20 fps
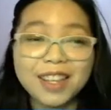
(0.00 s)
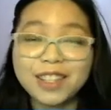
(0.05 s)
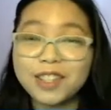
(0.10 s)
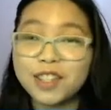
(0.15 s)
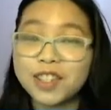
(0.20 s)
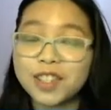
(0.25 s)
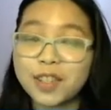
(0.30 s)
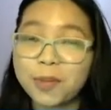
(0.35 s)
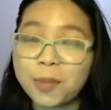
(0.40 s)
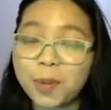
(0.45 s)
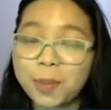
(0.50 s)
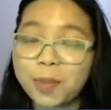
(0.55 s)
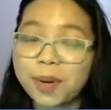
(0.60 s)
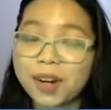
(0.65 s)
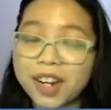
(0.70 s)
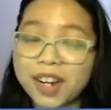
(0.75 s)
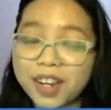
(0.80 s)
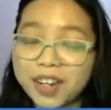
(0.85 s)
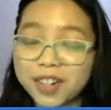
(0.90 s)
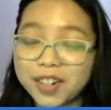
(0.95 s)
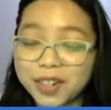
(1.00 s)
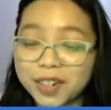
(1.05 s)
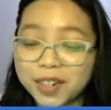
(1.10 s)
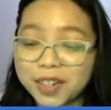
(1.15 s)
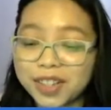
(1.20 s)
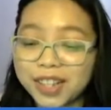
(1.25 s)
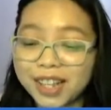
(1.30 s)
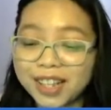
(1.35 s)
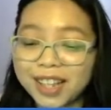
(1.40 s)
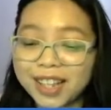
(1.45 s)
it's just a
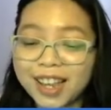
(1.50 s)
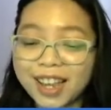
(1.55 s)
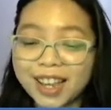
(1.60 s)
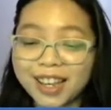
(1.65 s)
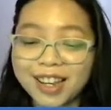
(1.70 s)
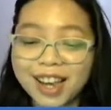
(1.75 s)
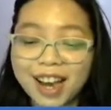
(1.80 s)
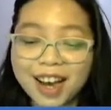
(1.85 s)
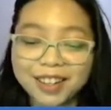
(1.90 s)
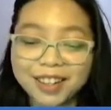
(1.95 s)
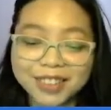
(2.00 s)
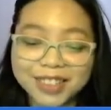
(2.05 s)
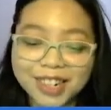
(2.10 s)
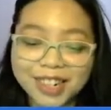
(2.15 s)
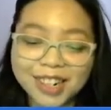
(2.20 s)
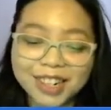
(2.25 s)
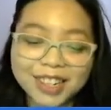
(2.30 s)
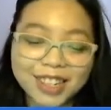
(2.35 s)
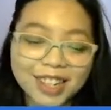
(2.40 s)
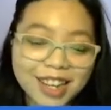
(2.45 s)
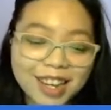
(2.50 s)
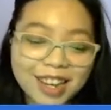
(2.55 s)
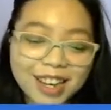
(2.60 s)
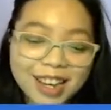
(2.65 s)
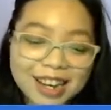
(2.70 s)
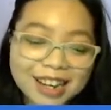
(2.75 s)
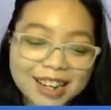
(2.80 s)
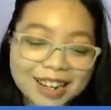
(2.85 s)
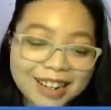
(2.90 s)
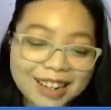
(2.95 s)
preparation that I encountered
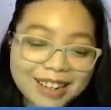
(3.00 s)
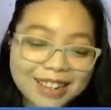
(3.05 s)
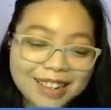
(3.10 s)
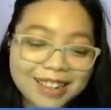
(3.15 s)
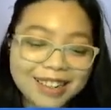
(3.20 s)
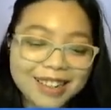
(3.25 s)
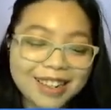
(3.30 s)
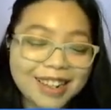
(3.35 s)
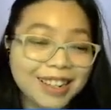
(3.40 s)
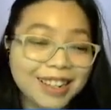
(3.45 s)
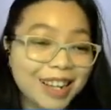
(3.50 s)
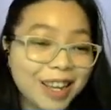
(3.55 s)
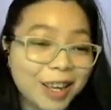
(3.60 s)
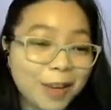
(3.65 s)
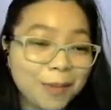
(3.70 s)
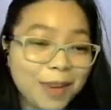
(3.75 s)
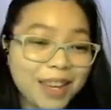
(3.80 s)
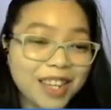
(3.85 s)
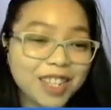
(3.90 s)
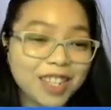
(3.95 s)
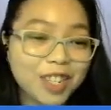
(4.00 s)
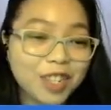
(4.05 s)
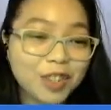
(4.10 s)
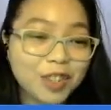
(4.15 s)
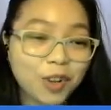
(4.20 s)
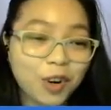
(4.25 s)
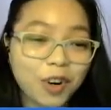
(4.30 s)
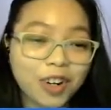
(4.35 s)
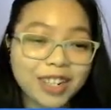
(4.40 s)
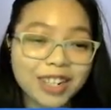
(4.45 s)
an image
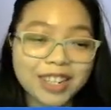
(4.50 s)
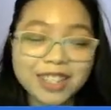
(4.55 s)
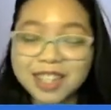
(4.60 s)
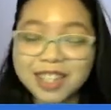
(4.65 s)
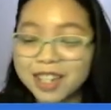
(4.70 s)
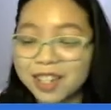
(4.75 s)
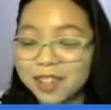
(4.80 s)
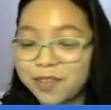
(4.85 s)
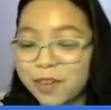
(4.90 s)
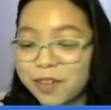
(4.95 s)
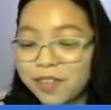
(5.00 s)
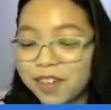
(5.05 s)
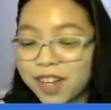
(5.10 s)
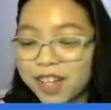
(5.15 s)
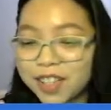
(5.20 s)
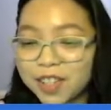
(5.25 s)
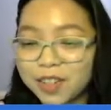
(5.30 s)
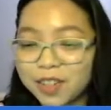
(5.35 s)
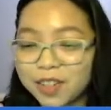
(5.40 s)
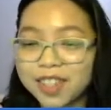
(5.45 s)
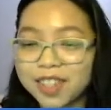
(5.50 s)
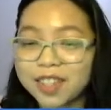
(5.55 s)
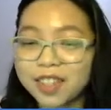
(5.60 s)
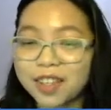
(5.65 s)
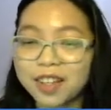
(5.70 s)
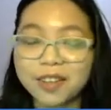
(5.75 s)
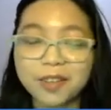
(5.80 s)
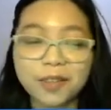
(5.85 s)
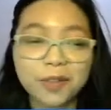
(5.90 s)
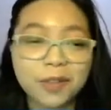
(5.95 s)
stored in CSV file. So
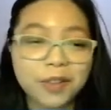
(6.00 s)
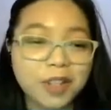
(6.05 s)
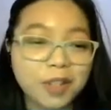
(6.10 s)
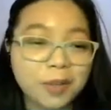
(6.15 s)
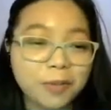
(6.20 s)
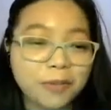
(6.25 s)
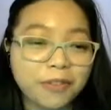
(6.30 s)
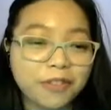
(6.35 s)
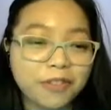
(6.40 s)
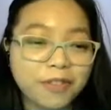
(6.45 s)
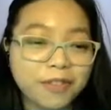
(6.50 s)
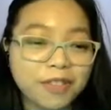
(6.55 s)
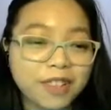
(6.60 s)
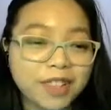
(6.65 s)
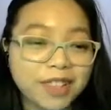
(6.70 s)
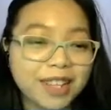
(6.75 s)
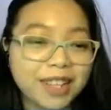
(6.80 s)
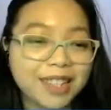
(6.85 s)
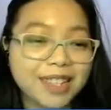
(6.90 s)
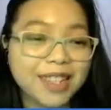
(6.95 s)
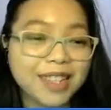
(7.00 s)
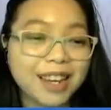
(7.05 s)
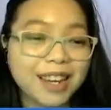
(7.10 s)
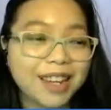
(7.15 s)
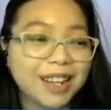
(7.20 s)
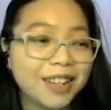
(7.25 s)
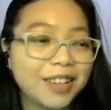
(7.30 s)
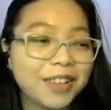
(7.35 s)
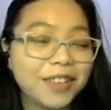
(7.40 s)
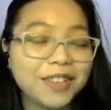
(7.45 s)
that's
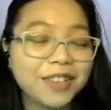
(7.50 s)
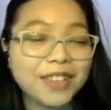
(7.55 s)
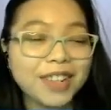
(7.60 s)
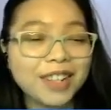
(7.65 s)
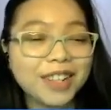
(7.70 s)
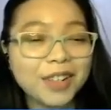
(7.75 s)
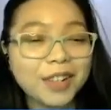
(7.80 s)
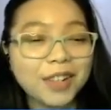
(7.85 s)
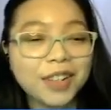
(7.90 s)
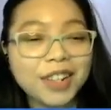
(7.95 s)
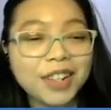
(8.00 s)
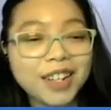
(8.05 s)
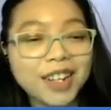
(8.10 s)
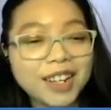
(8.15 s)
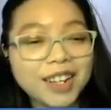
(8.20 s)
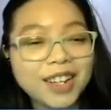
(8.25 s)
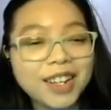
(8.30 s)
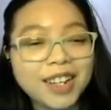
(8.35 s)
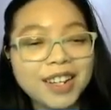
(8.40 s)
kind of